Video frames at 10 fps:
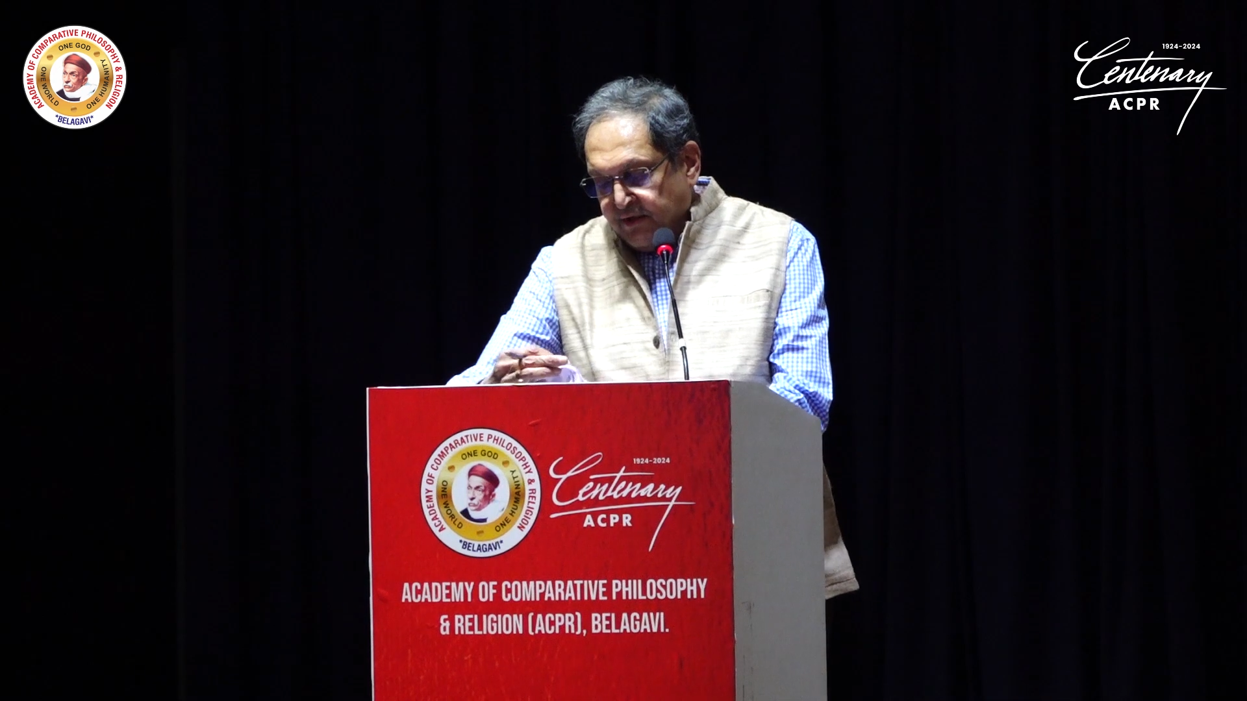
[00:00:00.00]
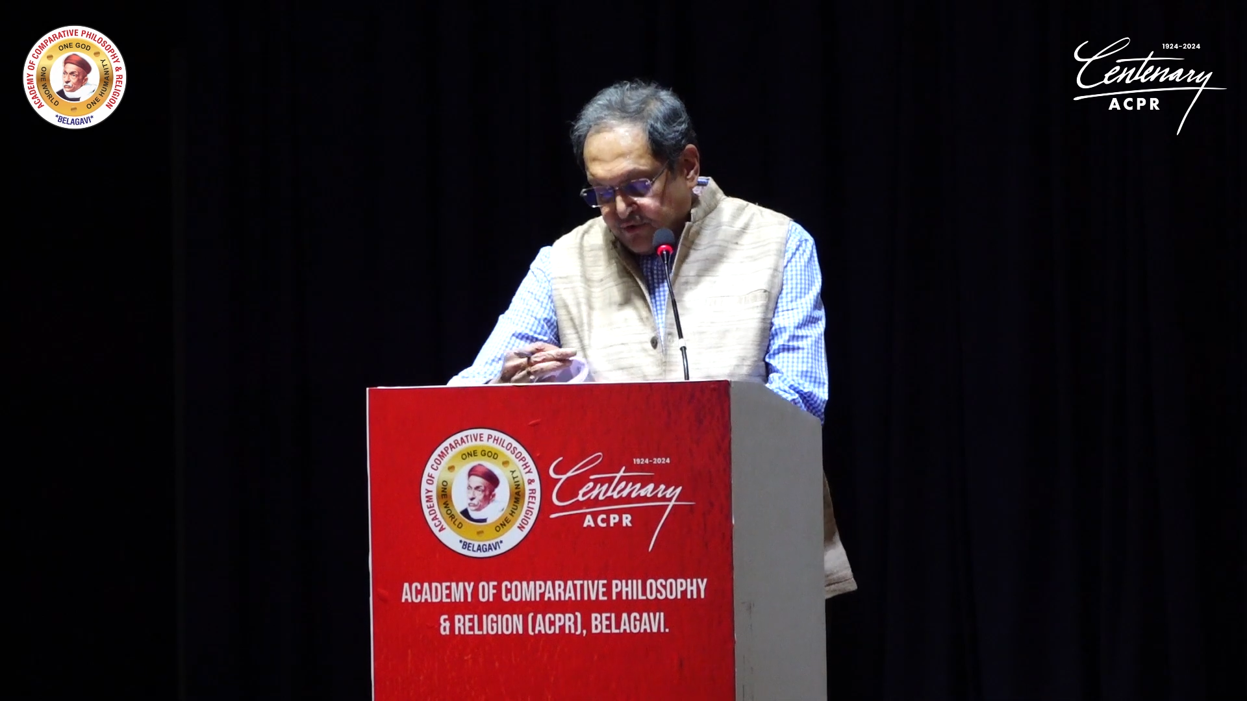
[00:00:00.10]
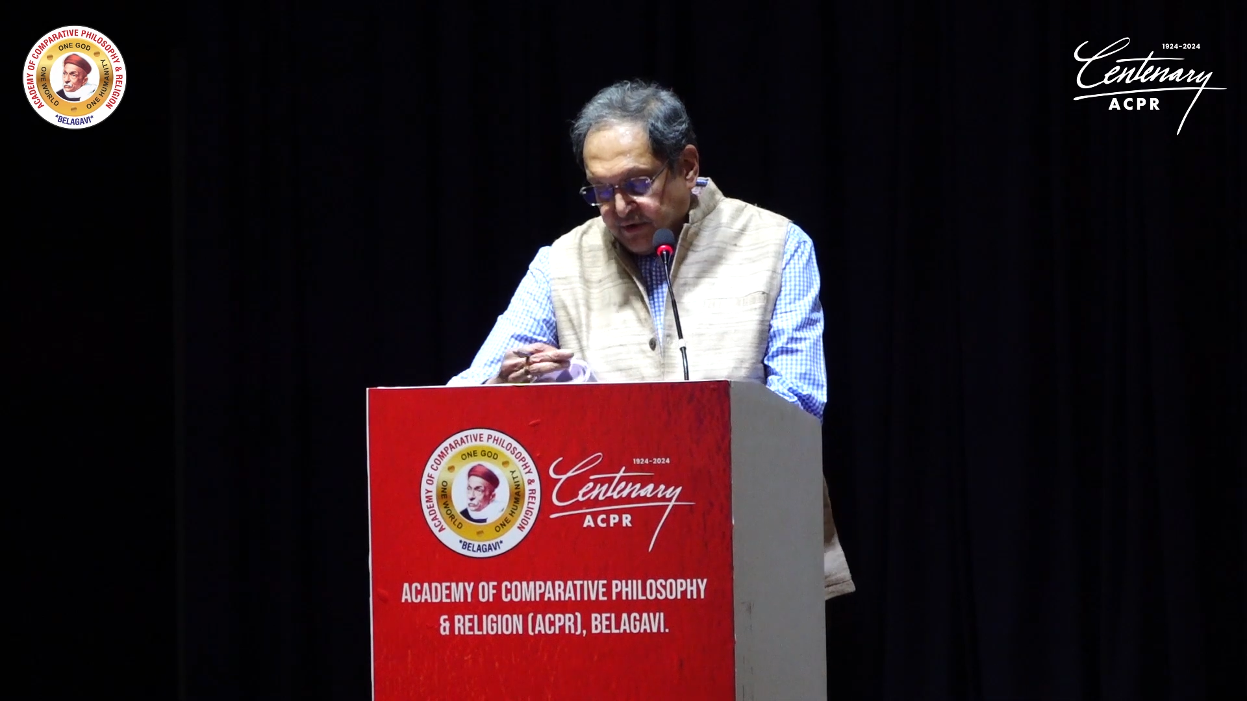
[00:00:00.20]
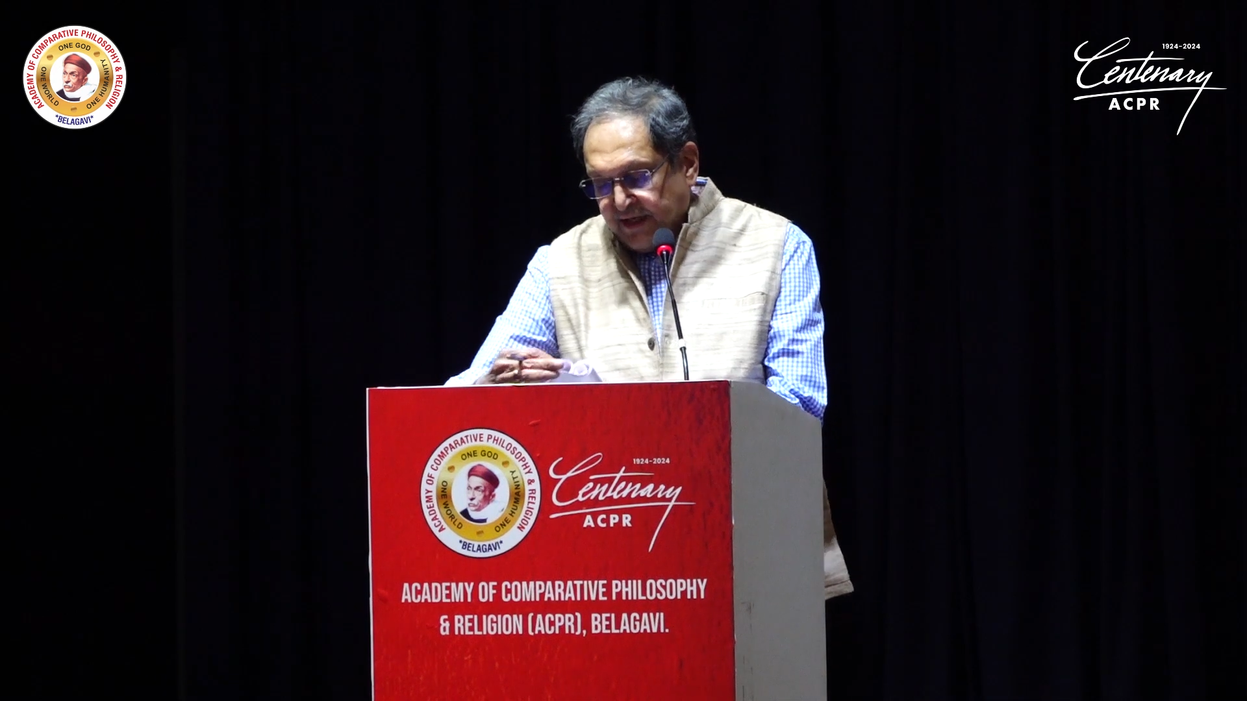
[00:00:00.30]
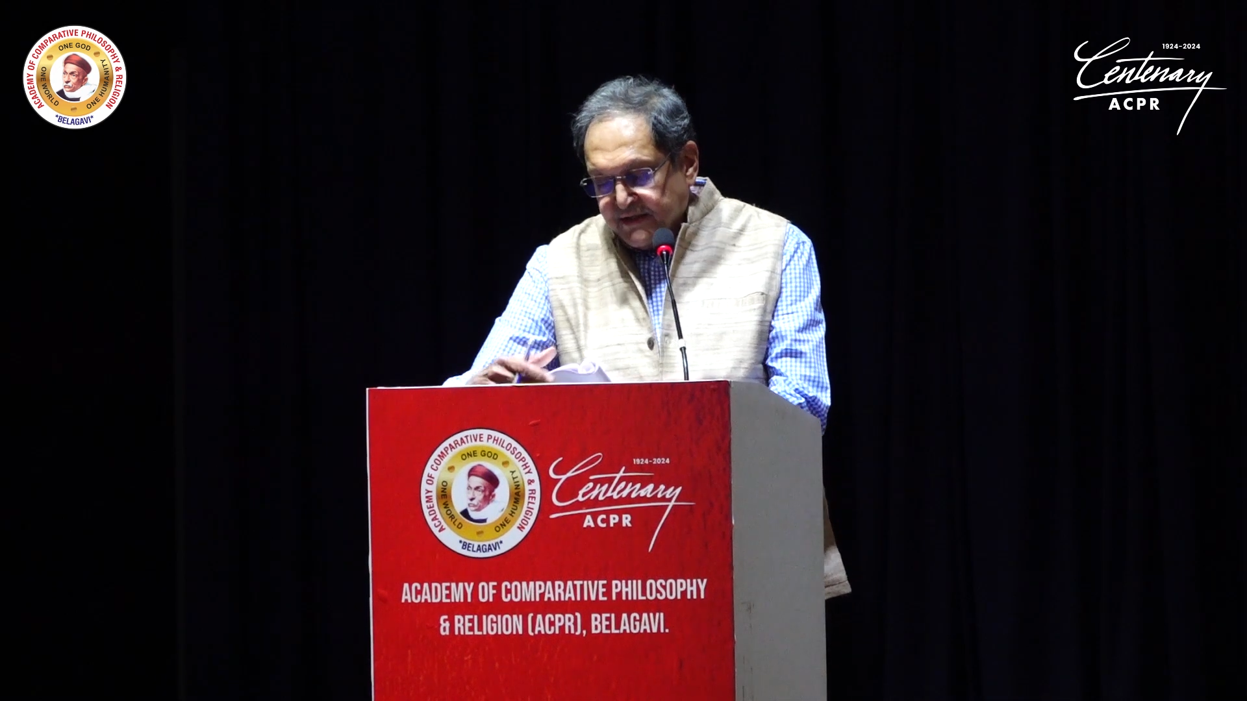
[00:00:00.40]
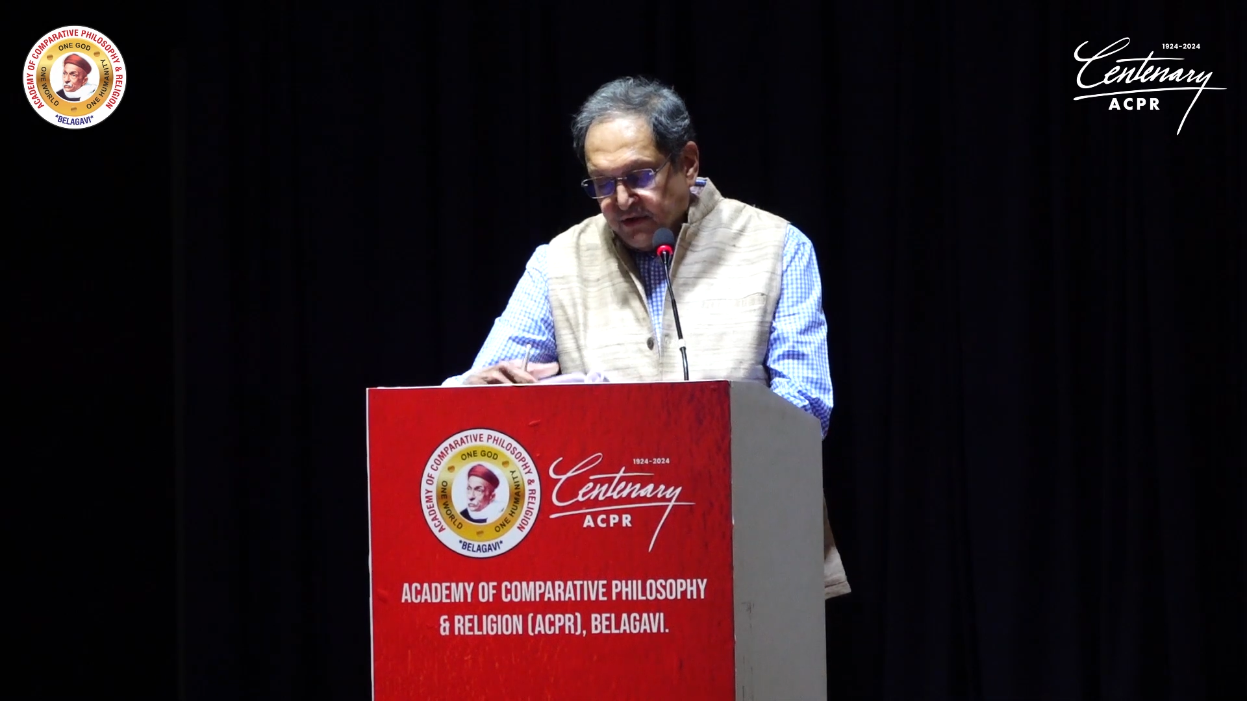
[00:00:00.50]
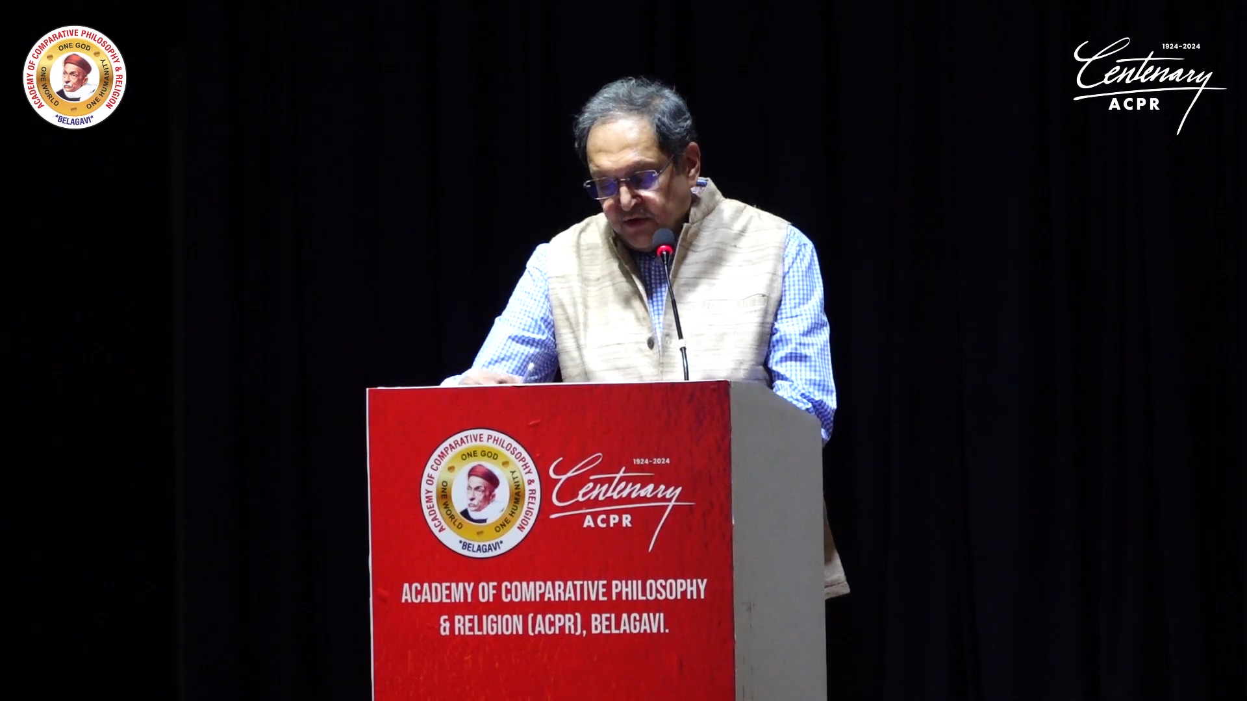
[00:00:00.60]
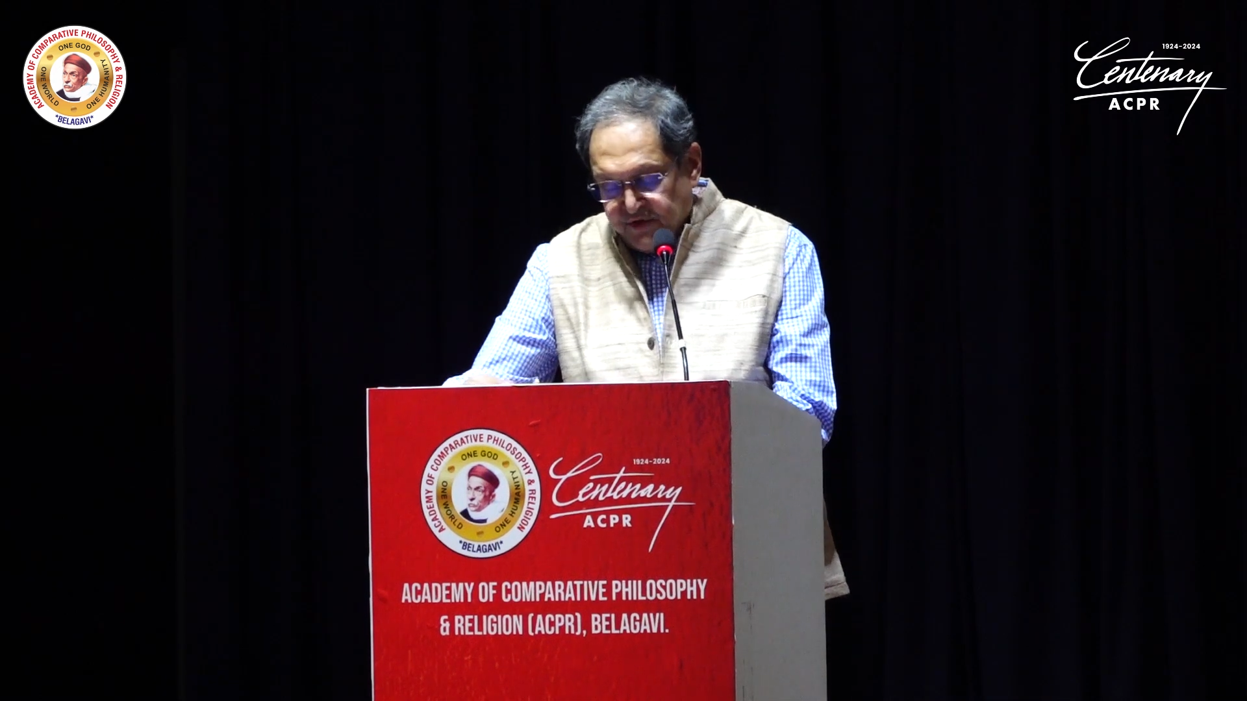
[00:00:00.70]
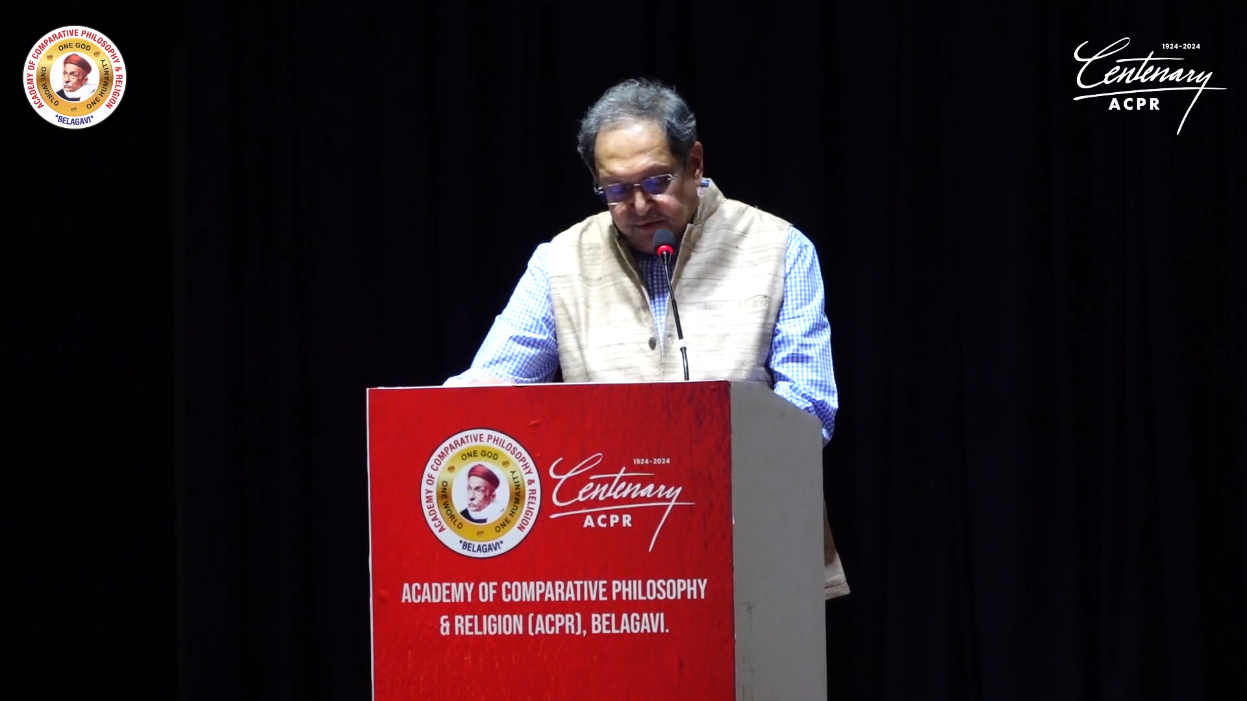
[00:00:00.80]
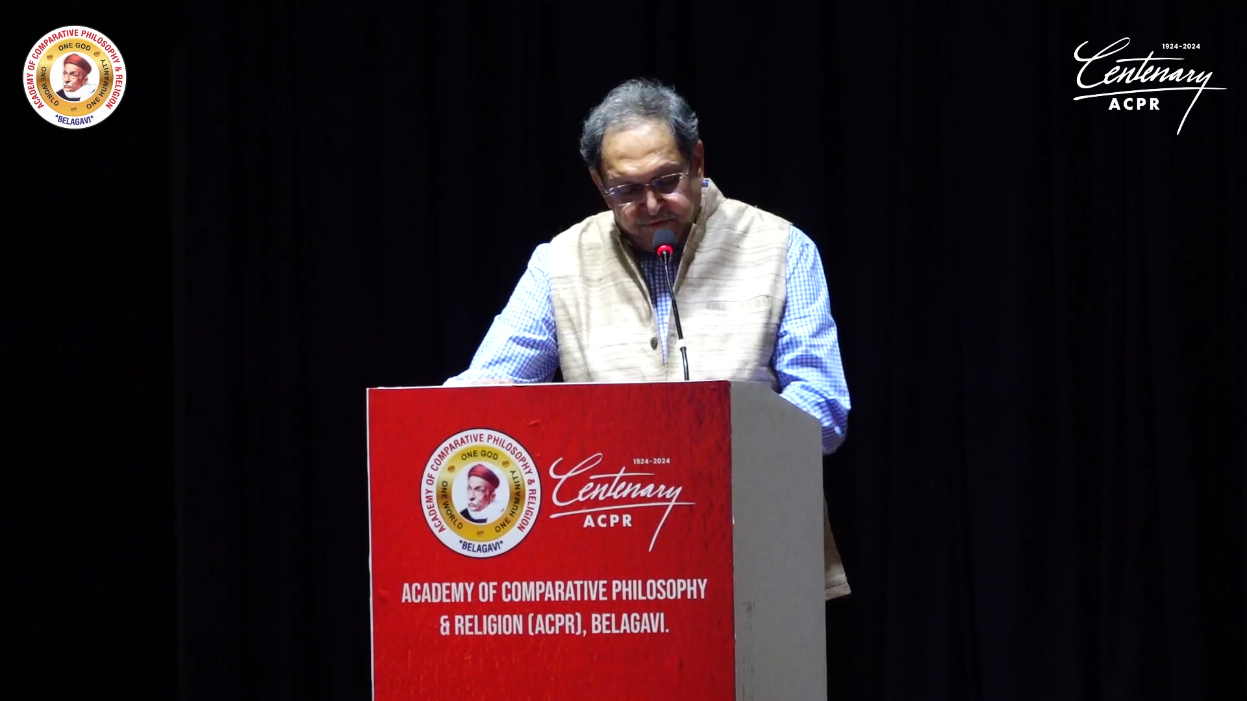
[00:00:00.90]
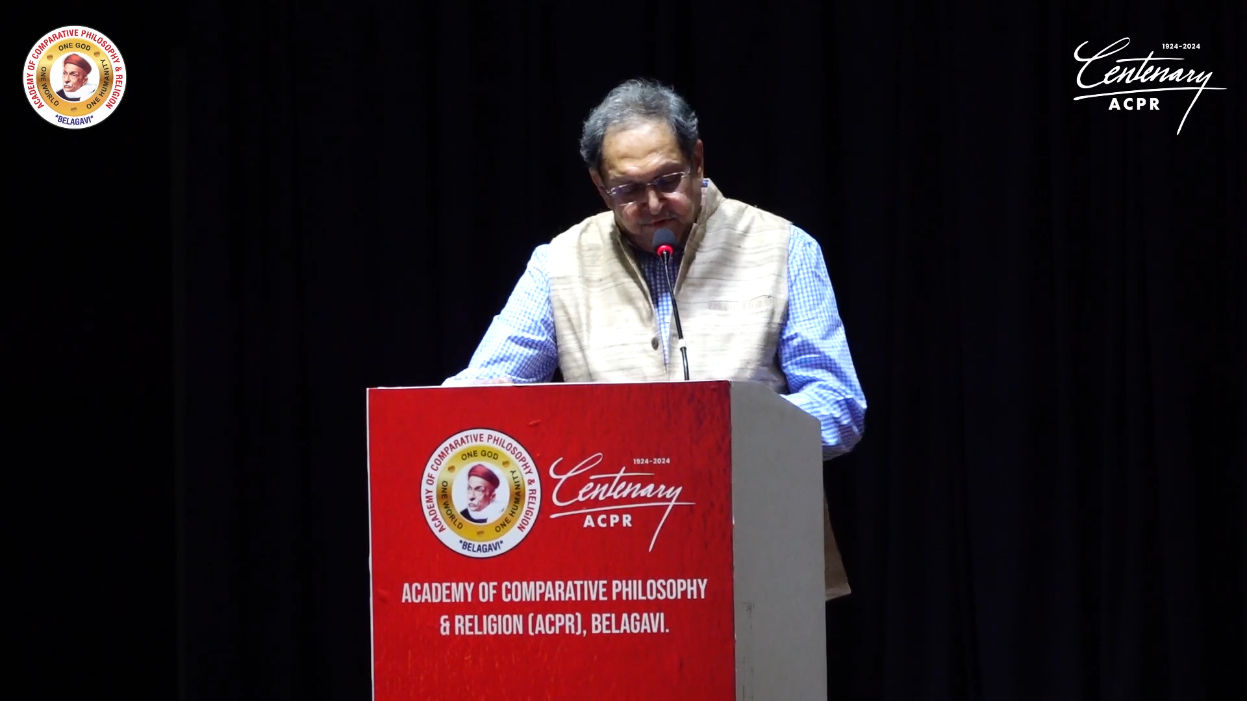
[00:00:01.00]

So that's the concept